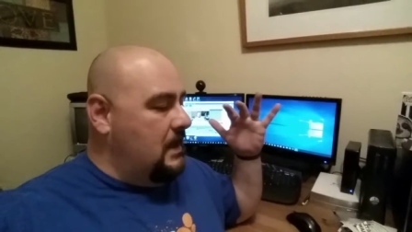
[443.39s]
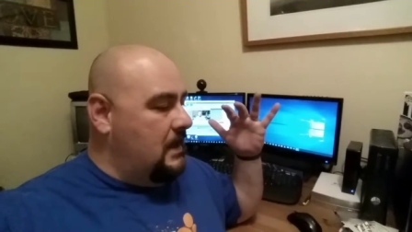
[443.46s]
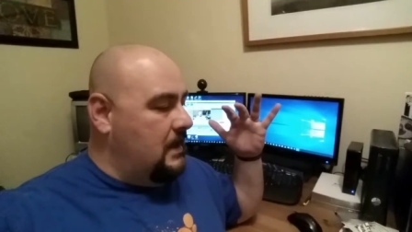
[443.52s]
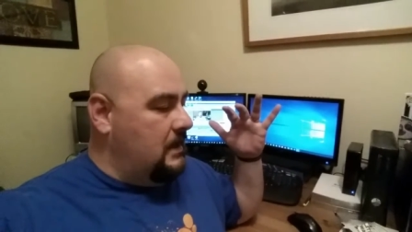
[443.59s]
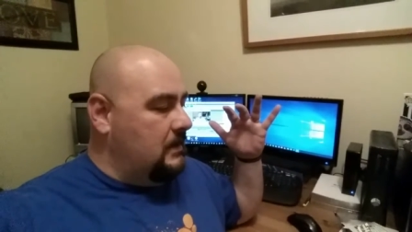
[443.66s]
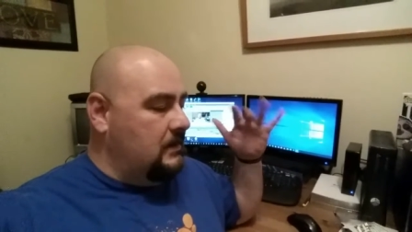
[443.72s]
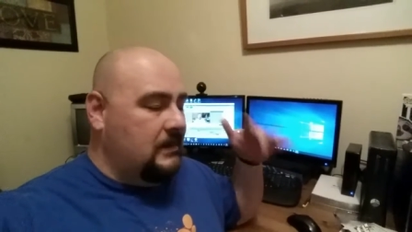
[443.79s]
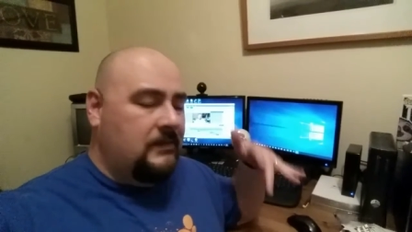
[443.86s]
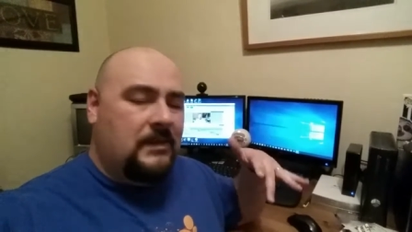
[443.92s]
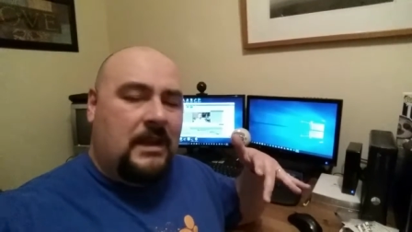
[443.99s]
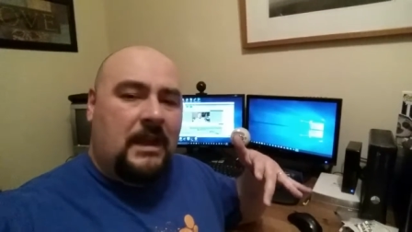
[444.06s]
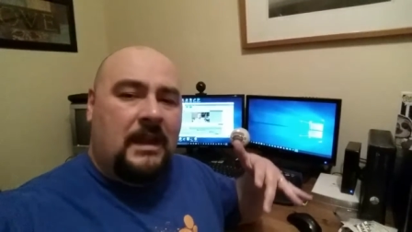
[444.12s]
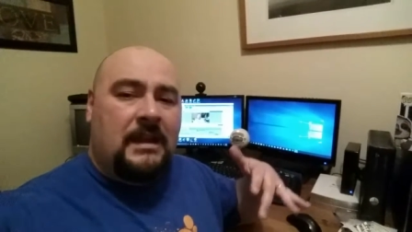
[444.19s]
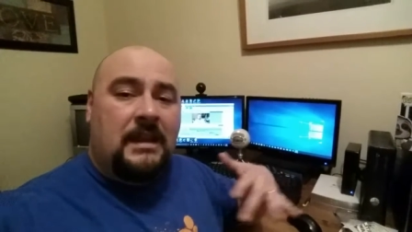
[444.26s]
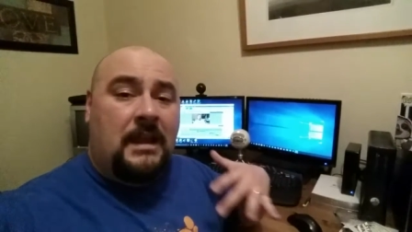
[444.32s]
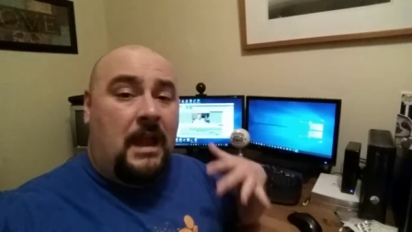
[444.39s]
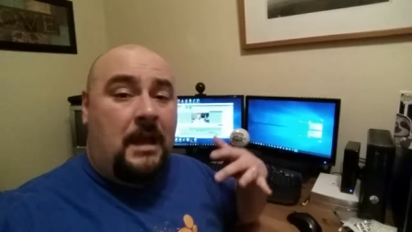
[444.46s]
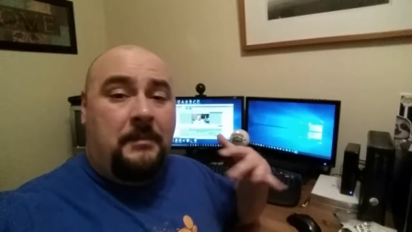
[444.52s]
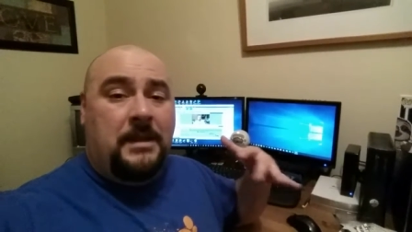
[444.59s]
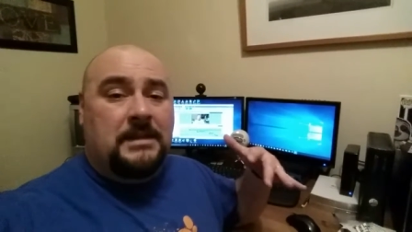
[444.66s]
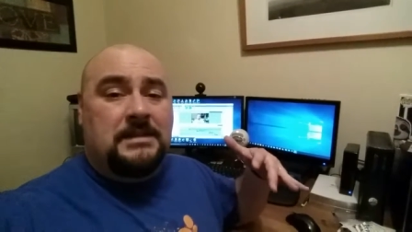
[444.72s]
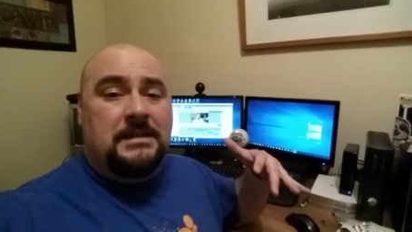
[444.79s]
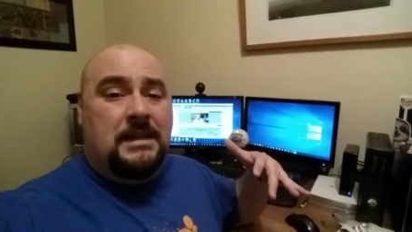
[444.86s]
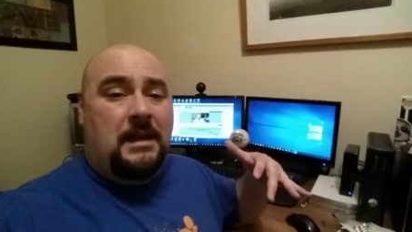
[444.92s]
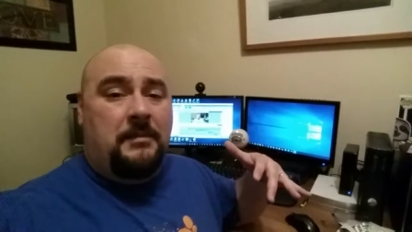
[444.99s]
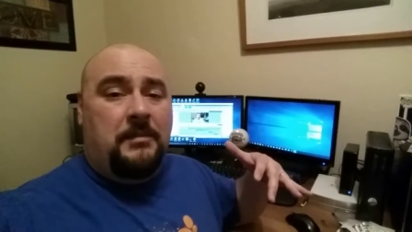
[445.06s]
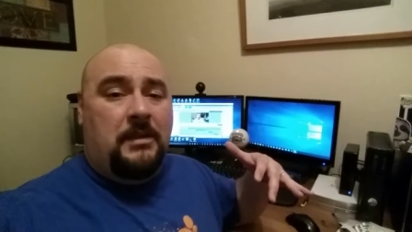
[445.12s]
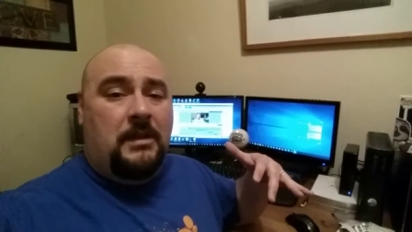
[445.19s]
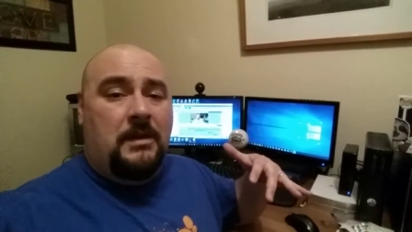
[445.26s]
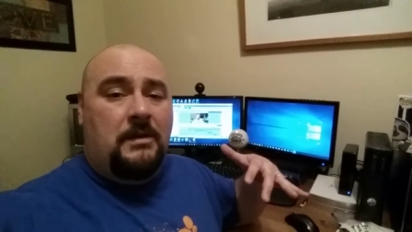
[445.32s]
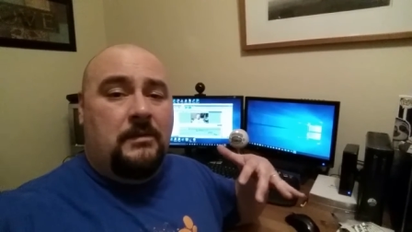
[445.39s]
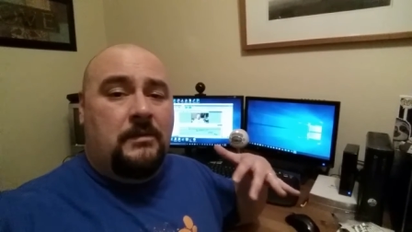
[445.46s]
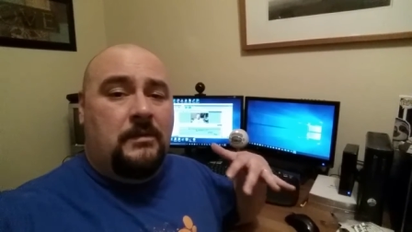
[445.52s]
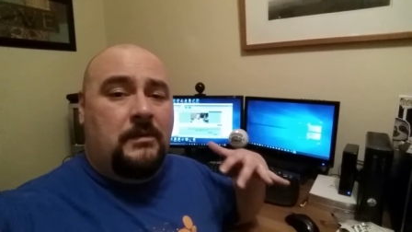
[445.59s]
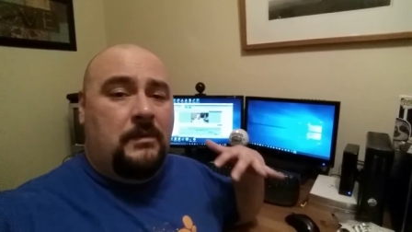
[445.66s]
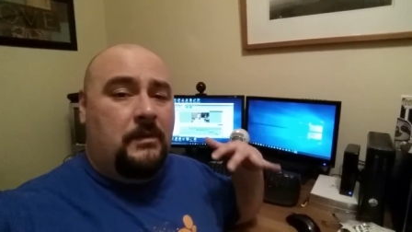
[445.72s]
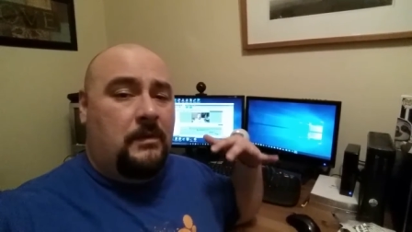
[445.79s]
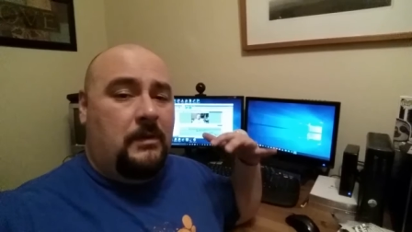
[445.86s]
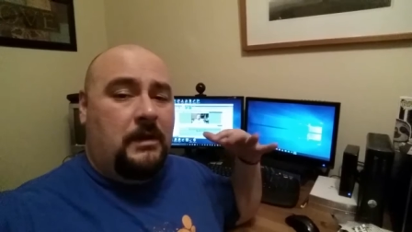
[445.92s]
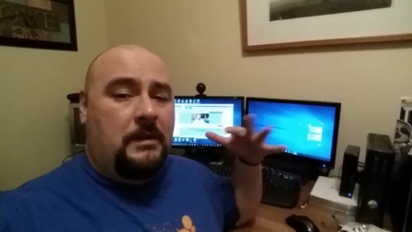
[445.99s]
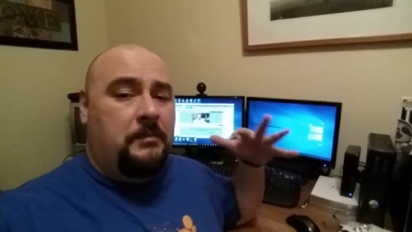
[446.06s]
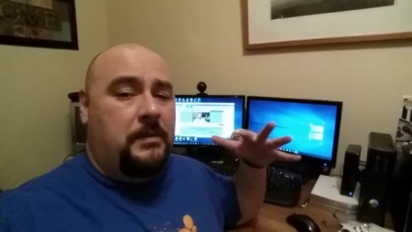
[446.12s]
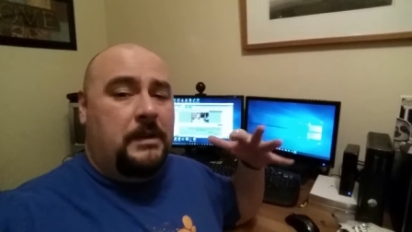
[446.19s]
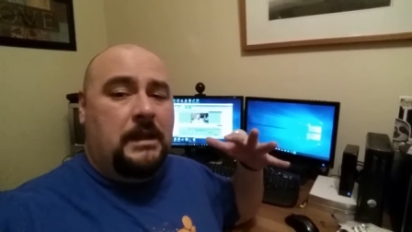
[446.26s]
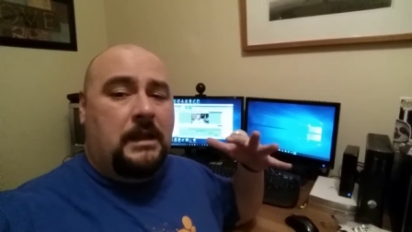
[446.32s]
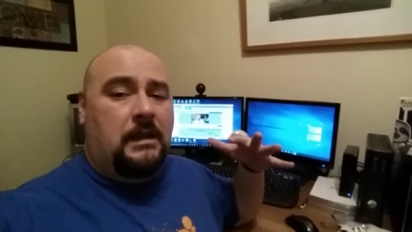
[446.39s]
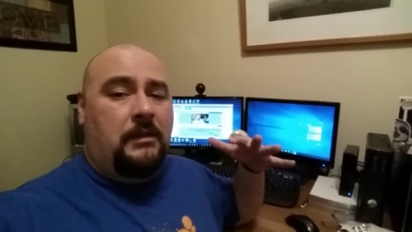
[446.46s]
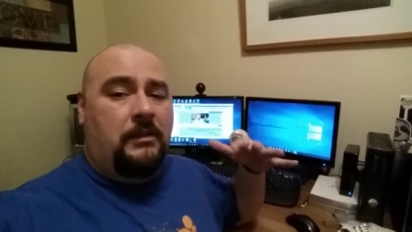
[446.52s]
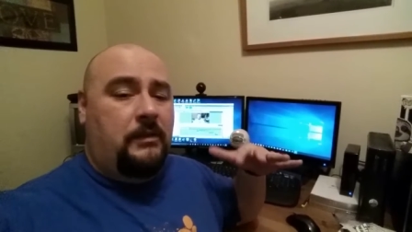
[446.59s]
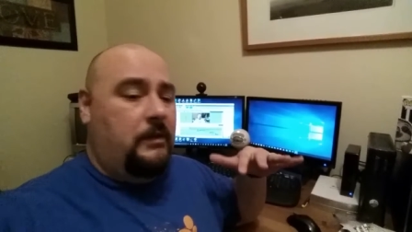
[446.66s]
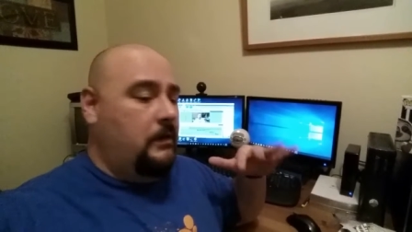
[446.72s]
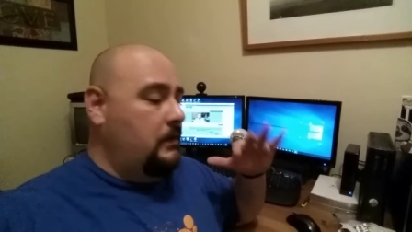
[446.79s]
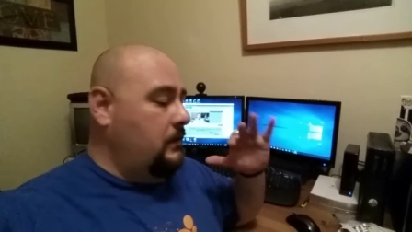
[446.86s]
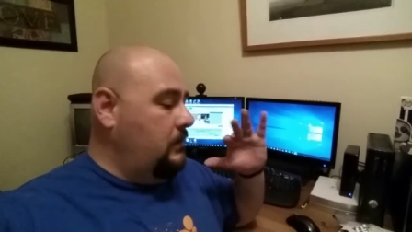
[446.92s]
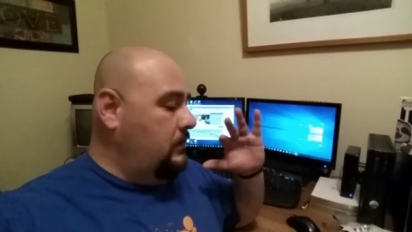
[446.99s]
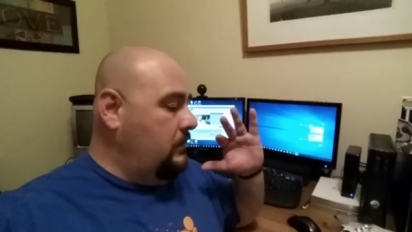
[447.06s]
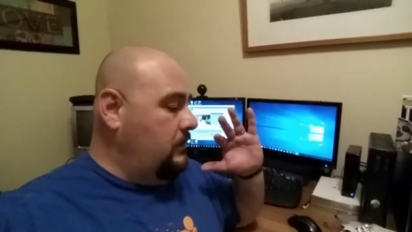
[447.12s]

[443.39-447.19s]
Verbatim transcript: Uh, leave any comments down below, or in particular